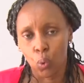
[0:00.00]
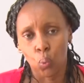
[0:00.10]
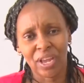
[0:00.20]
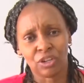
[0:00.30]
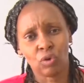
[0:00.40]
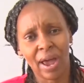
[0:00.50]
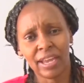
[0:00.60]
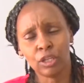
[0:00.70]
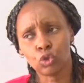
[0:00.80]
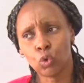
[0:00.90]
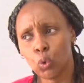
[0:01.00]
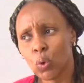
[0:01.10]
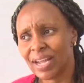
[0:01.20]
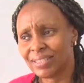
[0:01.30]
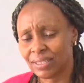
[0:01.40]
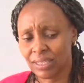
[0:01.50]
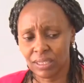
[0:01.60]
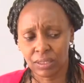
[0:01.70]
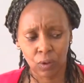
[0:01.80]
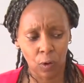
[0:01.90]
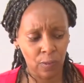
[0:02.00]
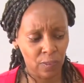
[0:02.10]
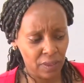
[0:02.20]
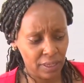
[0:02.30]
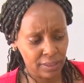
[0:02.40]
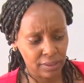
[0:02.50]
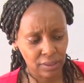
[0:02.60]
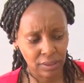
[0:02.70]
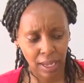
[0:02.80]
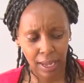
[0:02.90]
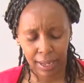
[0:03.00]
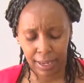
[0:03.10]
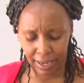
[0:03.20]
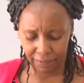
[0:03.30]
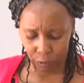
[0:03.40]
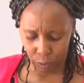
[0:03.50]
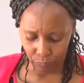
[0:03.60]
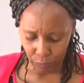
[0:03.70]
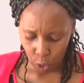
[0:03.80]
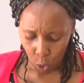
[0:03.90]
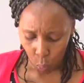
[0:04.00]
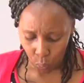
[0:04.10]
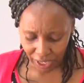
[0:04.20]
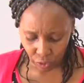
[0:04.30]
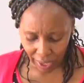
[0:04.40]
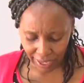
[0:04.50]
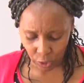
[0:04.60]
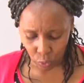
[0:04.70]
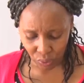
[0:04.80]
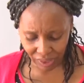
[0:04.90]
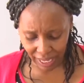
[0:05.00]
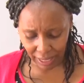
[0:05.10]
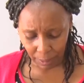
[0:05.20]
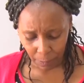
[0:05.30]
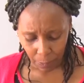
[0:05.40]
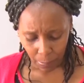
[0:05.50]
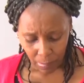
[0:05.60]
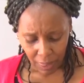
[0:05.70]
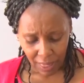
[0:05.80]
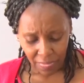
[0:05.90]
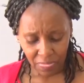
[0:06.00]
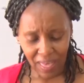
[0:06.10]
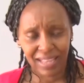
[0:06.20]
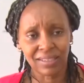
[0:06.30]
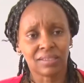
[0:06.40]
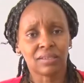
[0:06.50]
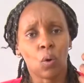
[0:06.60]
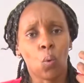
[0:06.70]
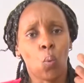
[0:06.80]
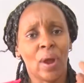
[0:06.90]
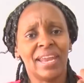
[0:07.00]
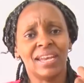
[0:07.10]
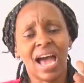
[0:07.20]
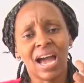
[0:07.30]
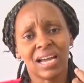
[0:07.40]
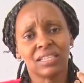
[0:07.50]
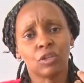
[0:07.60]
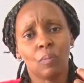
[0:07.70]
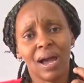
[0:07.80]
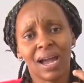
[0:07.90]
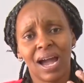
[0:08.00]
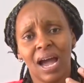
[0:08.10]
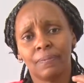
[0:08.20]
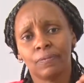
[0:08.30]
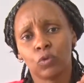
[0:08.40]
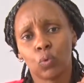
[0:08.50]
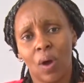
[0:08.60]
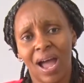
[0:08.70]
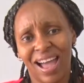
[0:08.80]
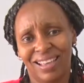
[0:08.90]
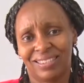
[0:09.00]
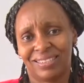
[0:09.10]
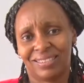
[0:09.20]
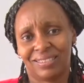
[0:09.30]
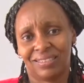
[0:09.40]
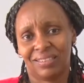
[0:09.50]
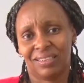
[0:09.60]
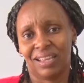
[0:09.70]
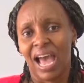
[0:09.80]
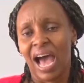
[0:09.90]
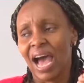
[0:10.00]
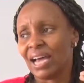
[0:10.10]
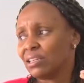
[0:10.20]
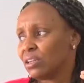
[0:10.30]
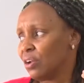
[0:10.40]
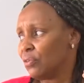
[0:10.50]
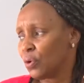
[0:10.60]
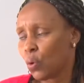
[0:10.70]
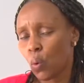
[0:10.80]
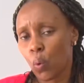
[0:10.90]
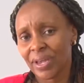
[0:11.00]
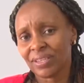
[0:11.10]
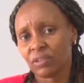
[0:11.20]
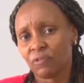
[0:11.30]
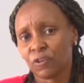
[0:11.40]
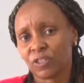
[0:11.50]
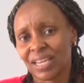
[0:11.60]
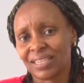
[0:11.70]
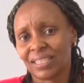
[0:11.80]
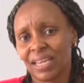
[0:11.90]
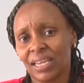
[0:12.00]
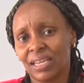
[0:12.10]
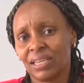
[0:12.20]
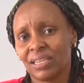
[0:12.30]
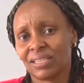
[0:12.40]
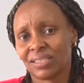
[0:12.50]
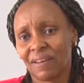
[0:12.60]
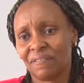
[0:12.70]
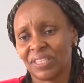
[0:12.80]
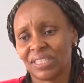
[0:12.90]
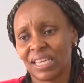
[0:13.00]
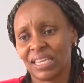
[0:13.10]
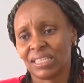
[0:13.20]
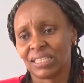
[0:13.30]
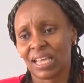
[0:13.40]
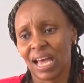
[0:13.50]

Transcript: we are trying to look at it on this level. We are trying to say that when a customer comes to us and requests for certain services